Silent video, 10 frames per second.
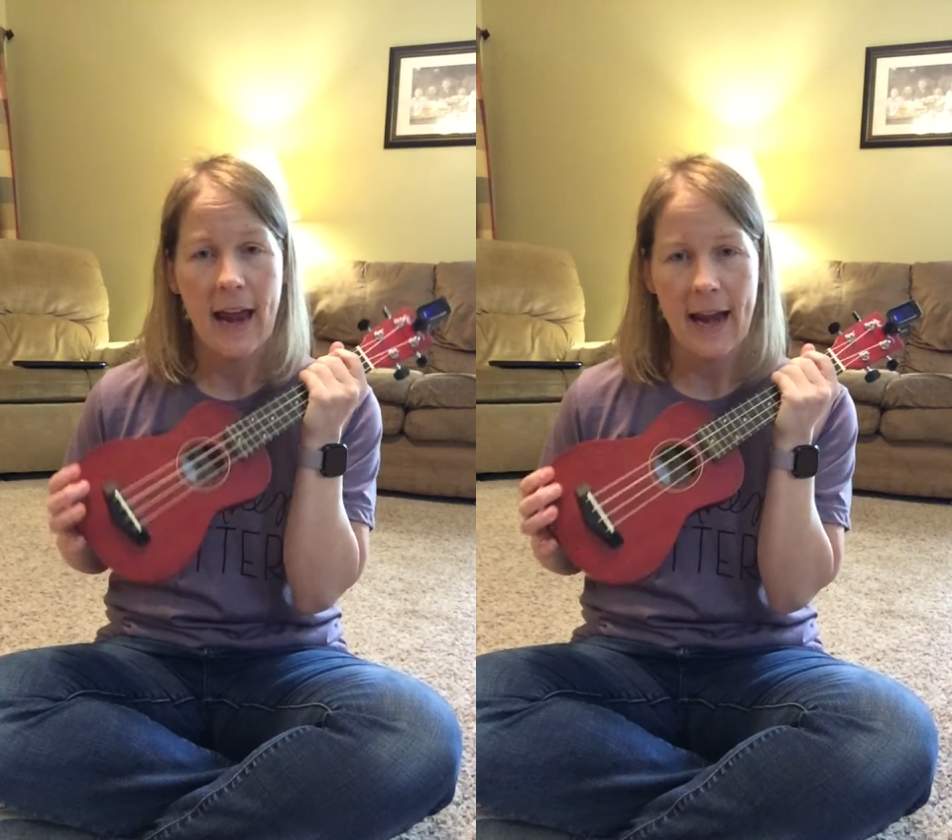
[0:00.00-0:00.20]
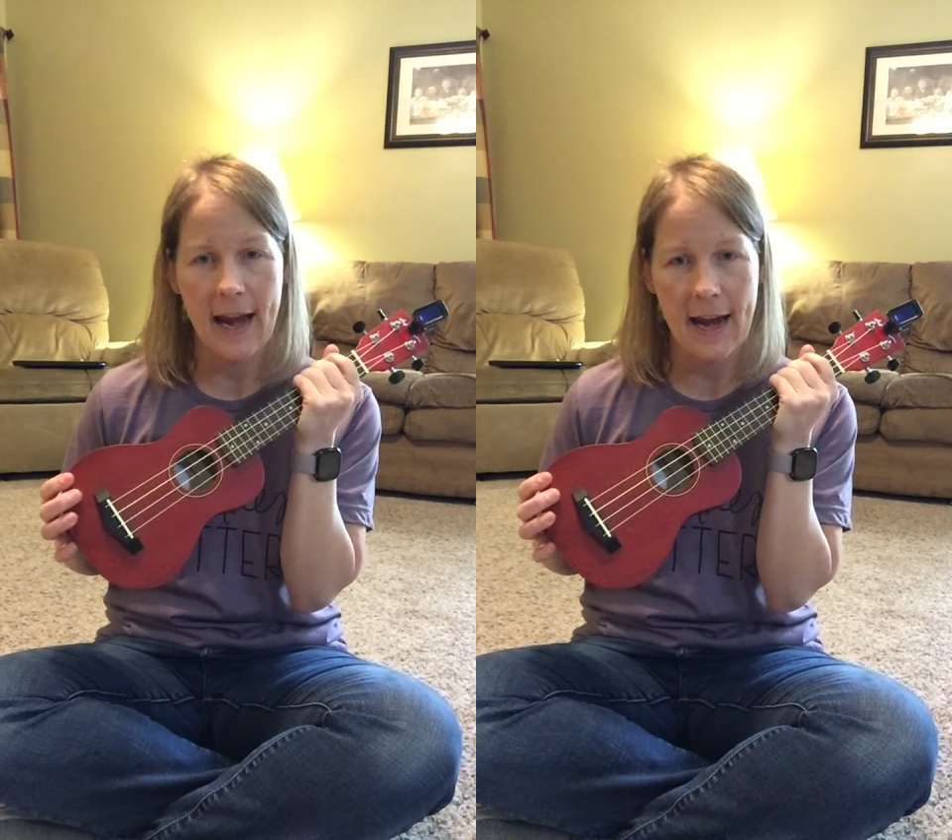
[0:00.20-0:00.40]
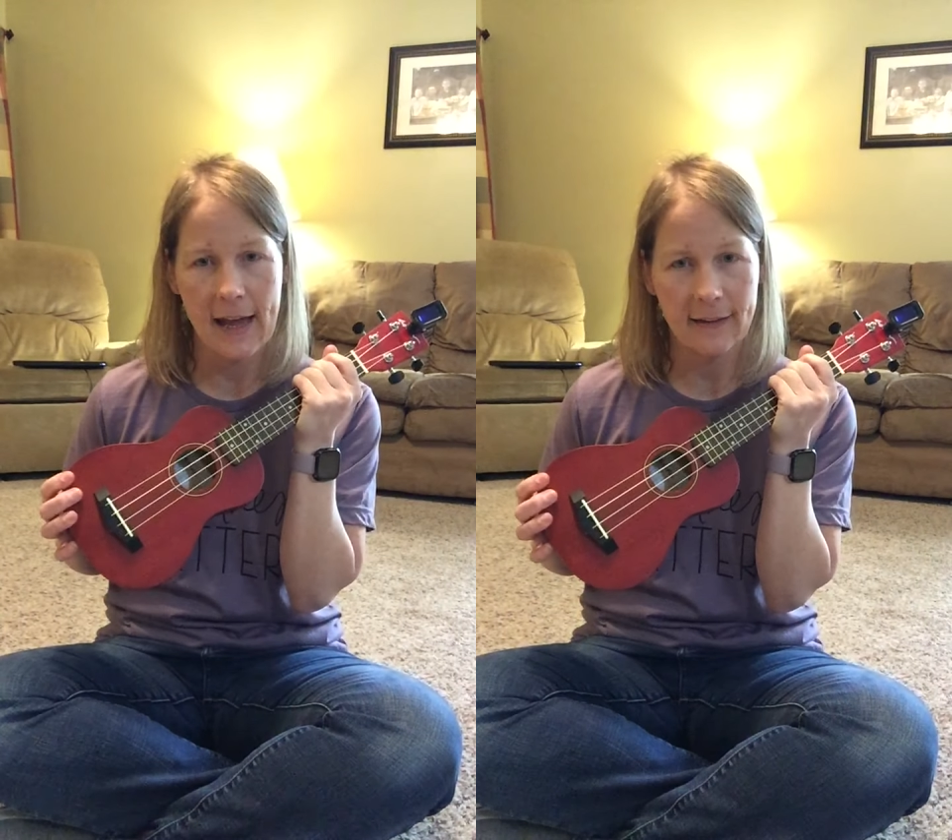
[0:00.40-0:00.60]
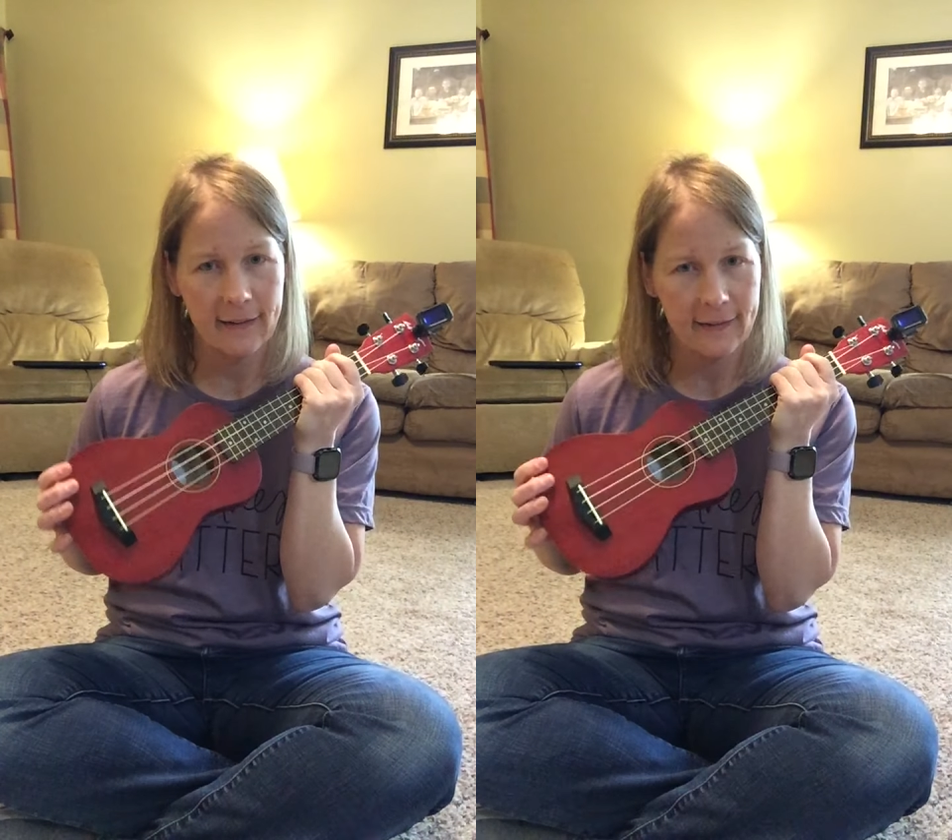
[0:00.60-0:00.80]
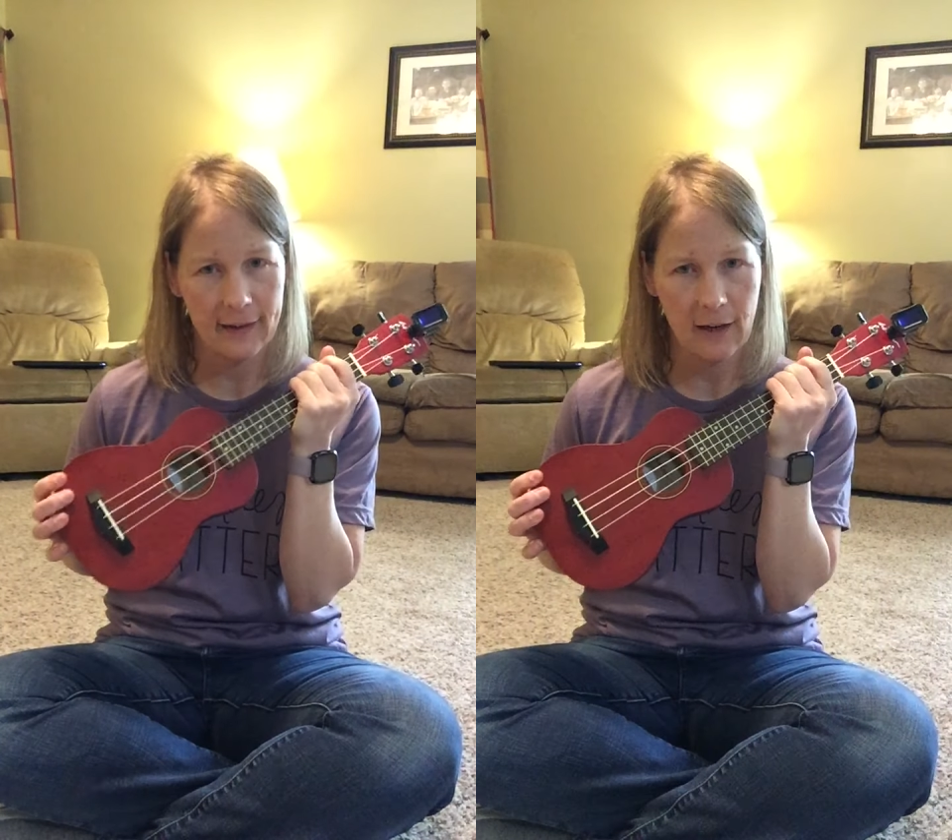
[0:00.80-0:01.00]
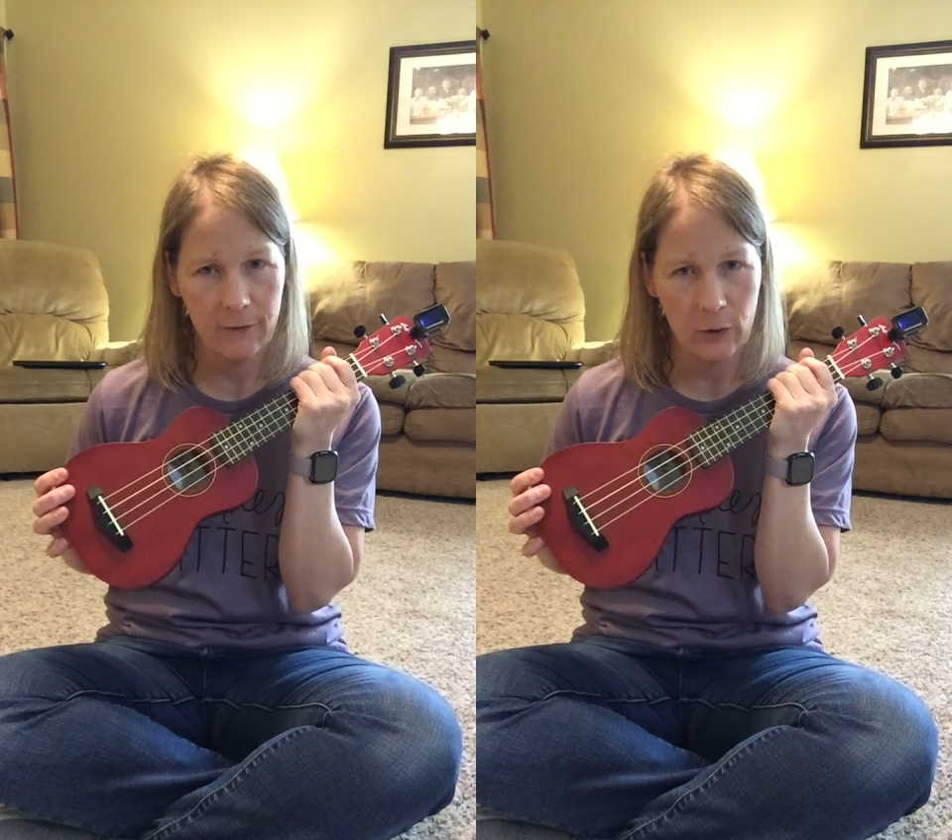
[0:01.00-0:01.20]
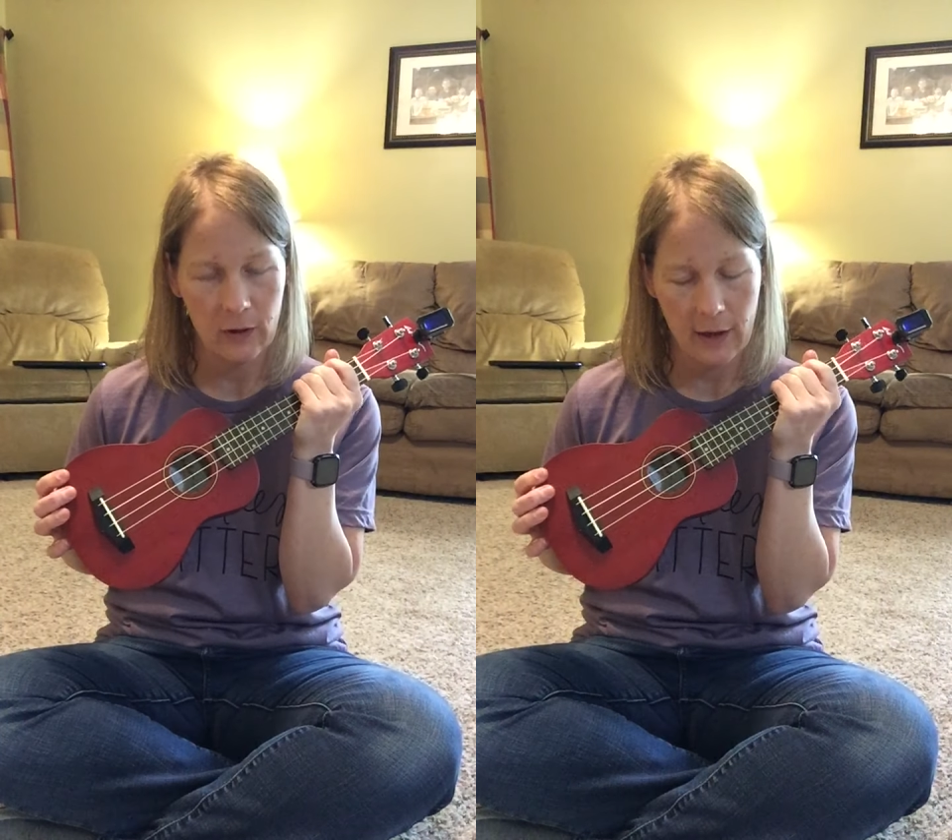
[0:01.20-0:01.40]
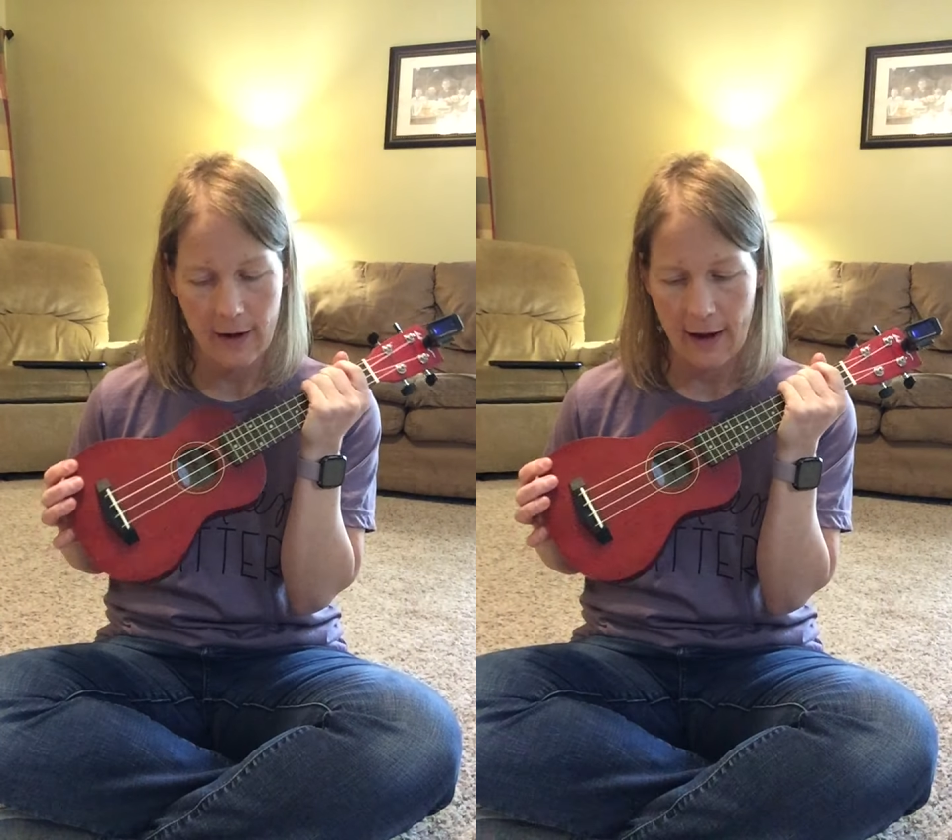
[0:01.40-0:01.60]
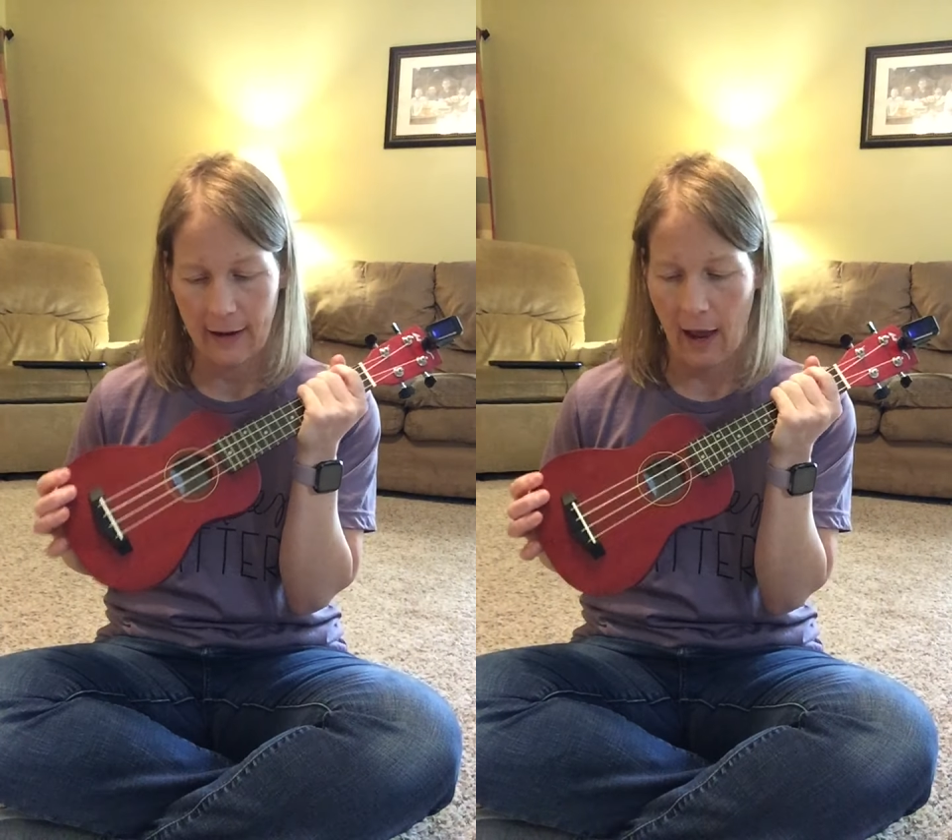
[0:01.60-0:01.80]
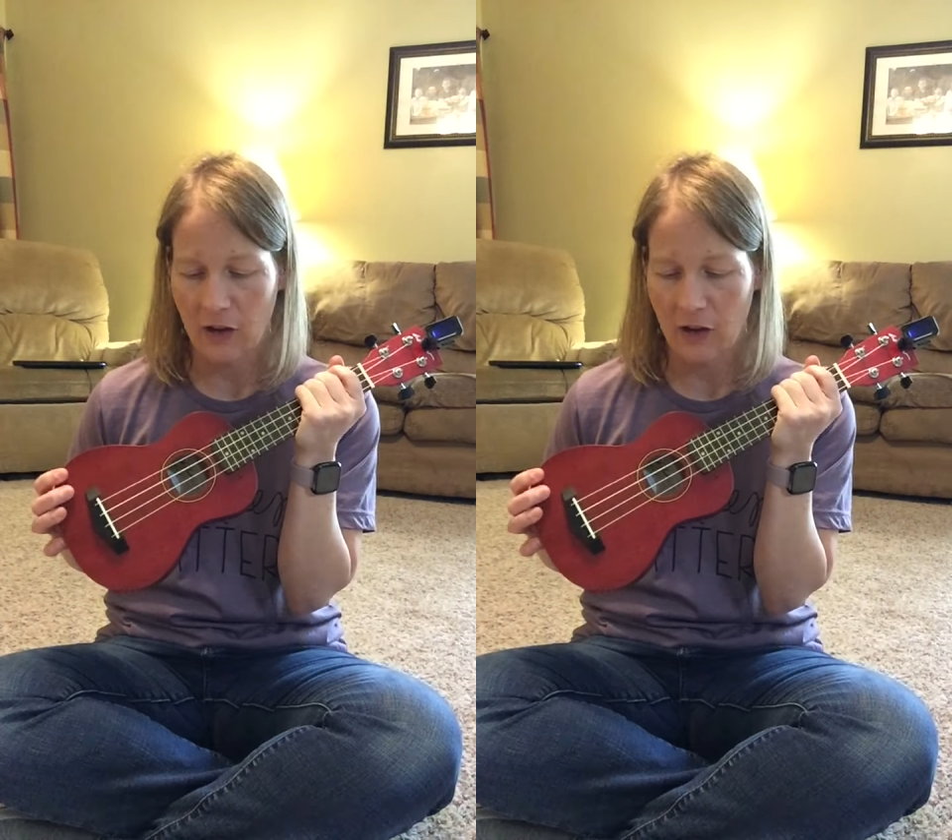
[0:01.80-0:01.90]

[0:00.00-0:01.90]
and see if you can